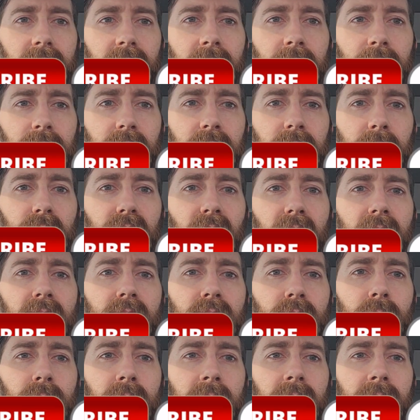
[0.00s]
If you're brand
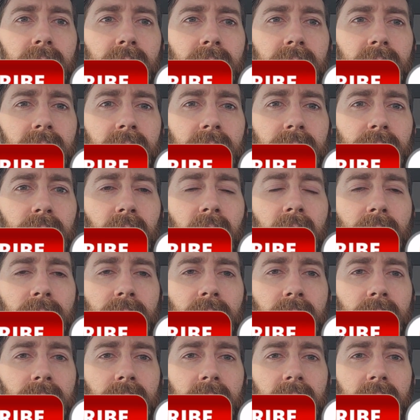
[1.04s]
new here and if you
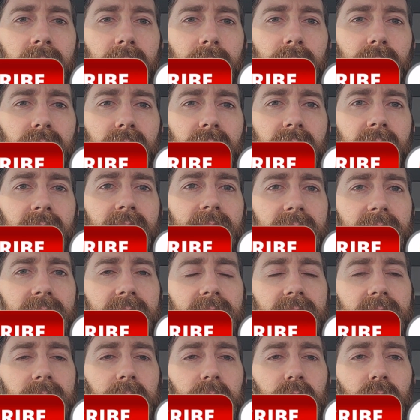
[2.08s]
haven't already, please
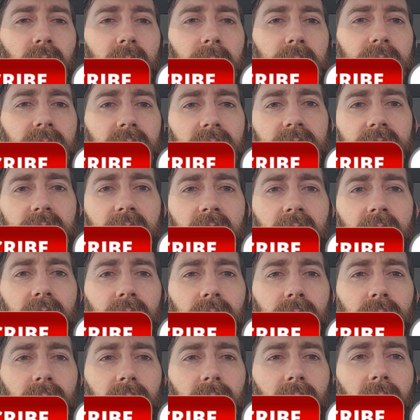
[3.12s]
subscribe to the
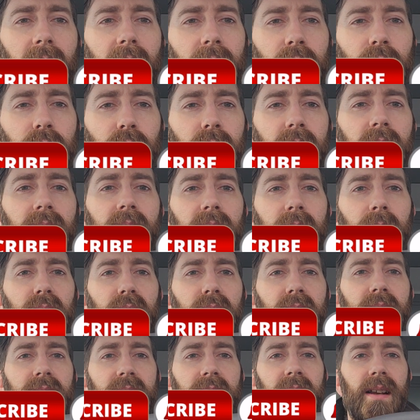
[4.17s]
channel. I greatly
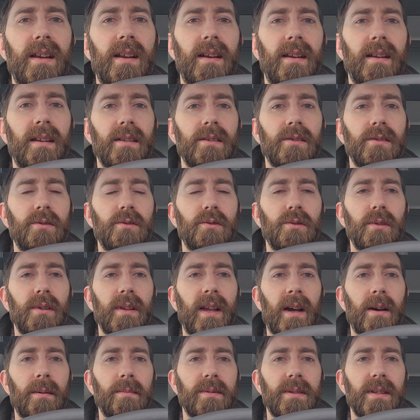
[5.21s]
appreciate it, and it
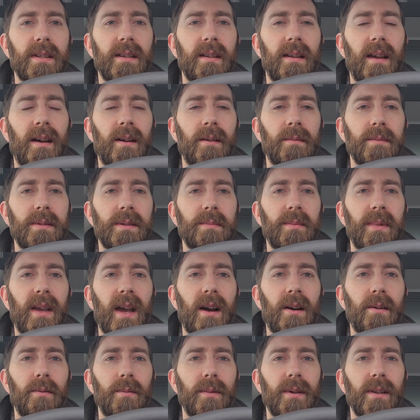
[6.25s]
truly helps me
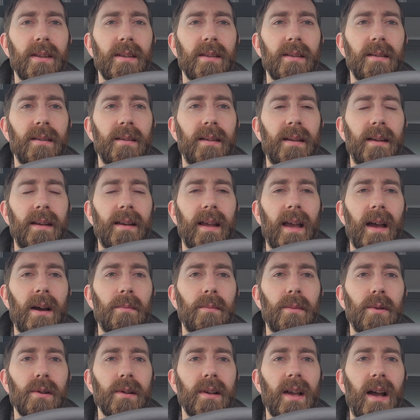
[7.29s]
out with getting out
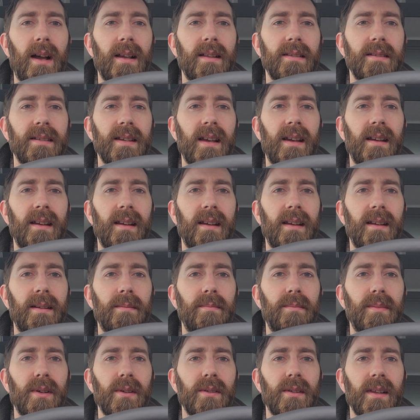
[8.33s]
more content
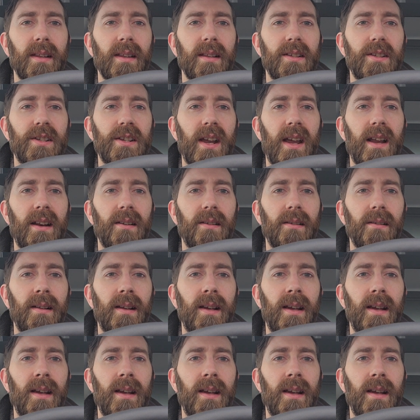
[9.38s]
and building the channel.